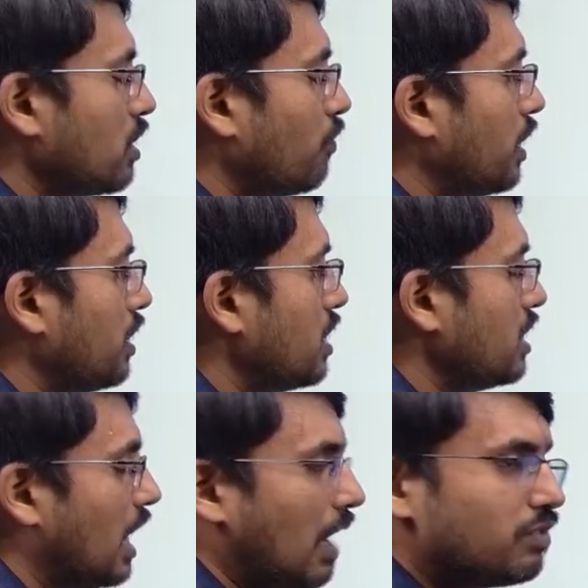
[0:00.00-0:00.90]
for energy?
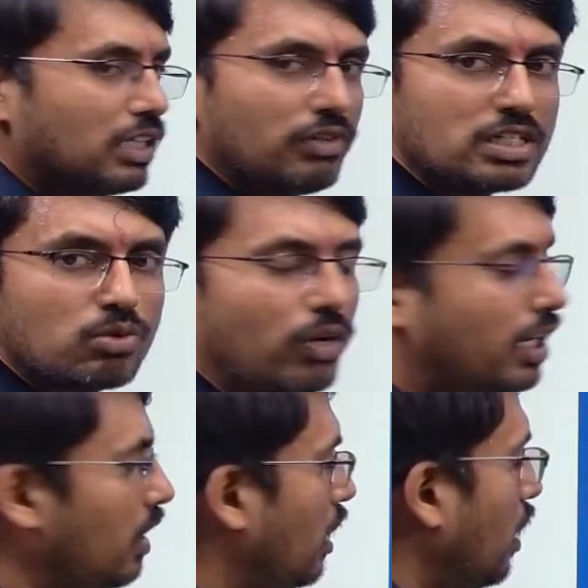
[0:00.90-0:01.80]
Half CV
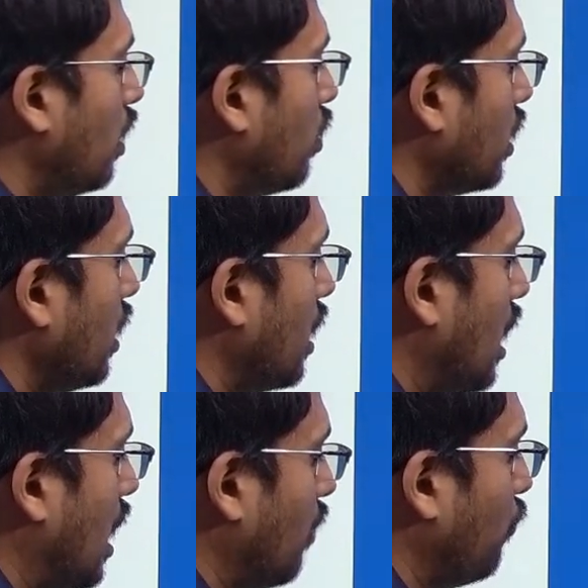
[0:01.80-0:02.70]
square. Okay,
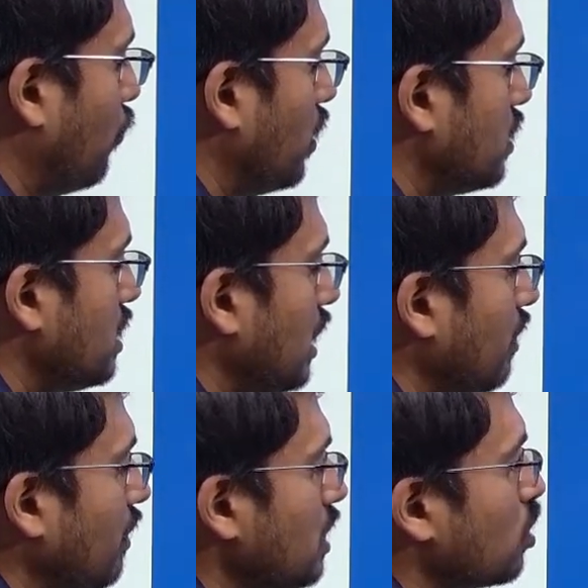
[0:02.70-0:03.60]
half
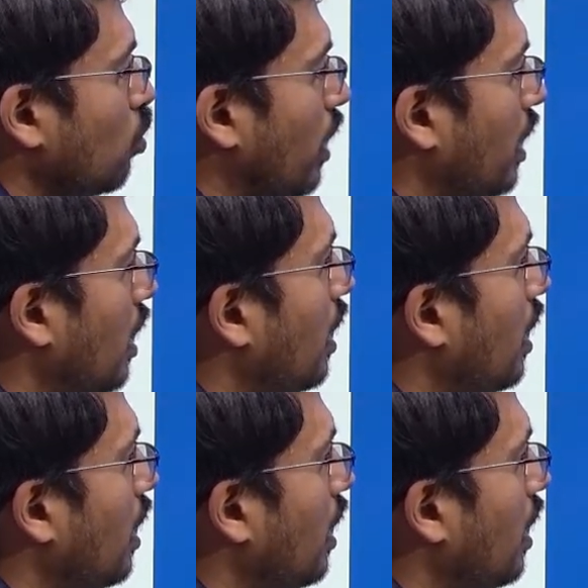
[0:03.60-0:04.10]
CV square.